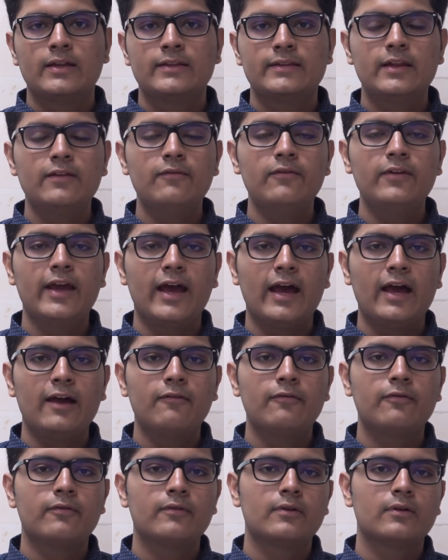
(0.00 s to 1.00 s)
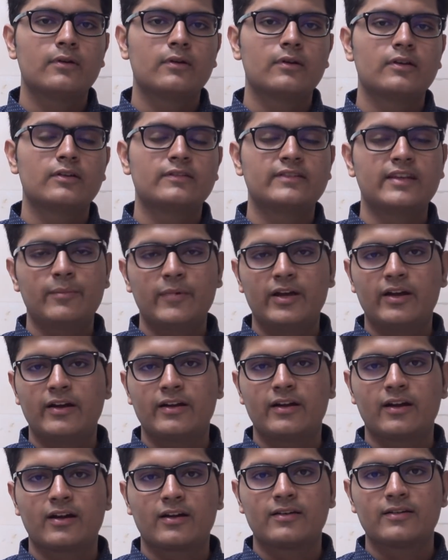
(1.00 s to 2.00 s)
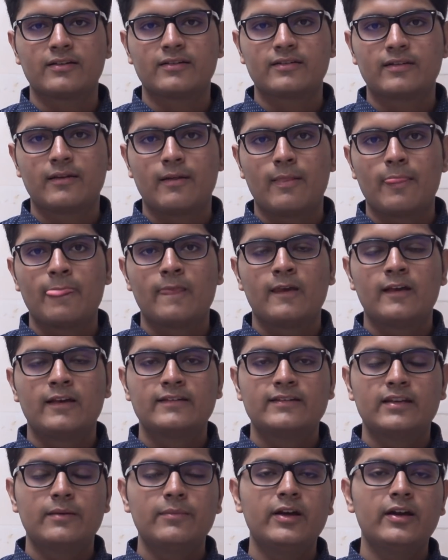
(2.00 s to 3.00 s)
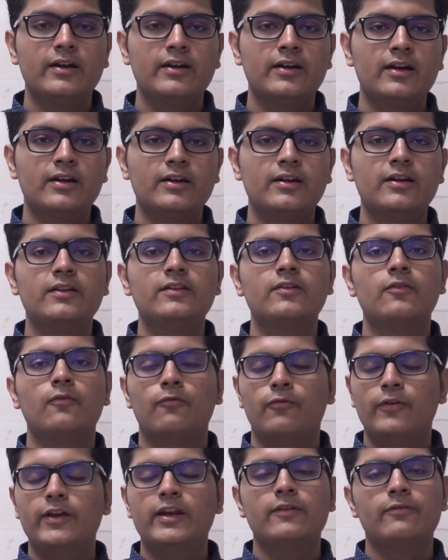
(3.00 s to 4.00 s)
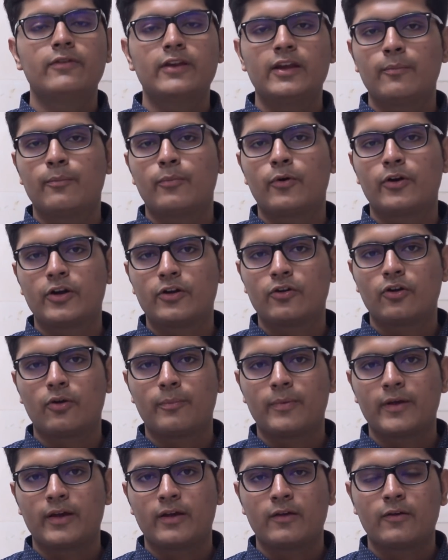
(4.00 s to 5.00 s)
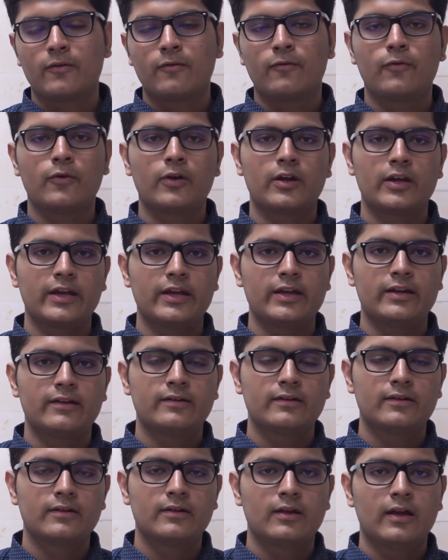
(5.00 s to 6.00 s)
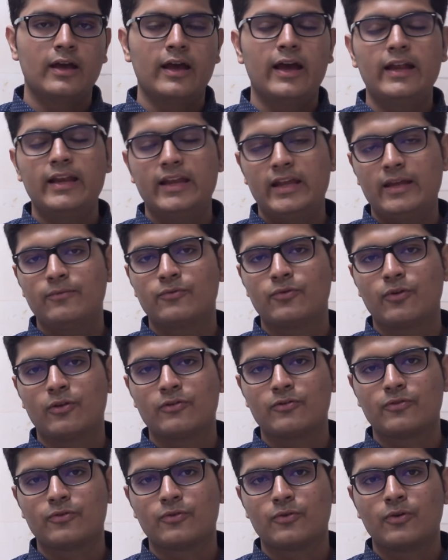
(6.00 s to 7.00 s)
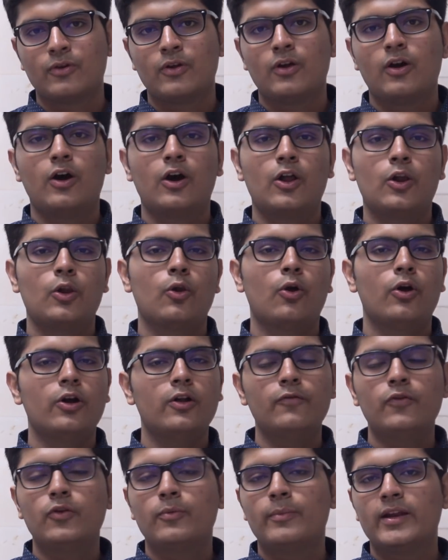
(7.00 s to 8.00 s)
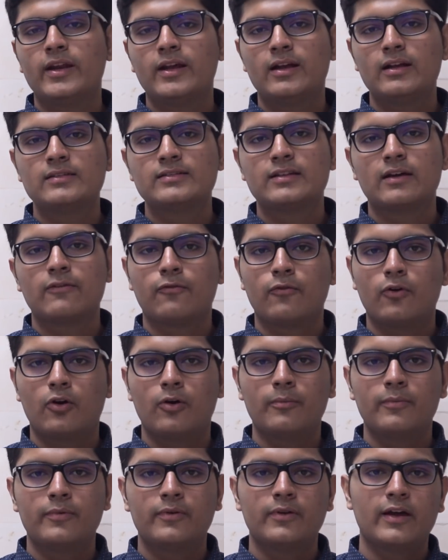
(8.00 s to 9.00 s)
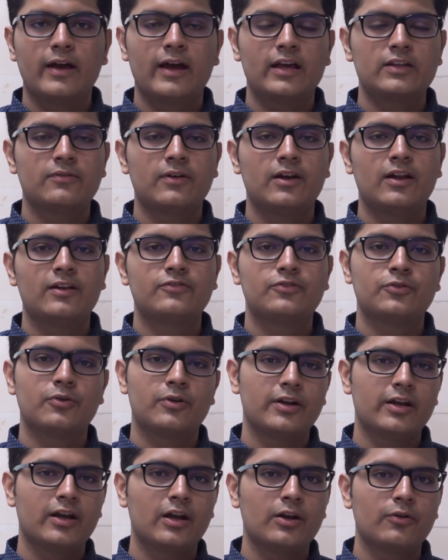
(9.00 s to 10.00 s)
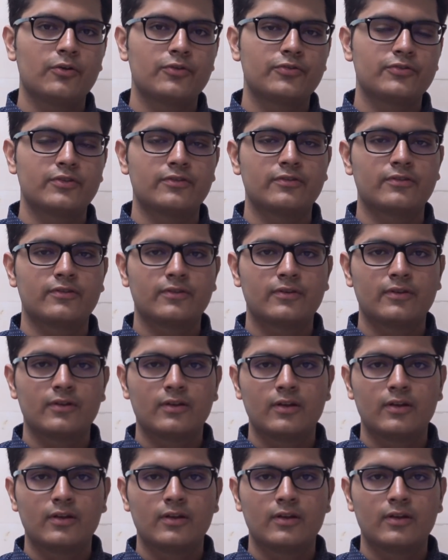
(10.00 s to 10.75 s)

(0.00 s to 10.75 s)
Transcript: Then we have semiconductors. Semiconductor is a very, very important topic for NEET and AIIMS also. A lot of numericals are formed as well as theoretical questions.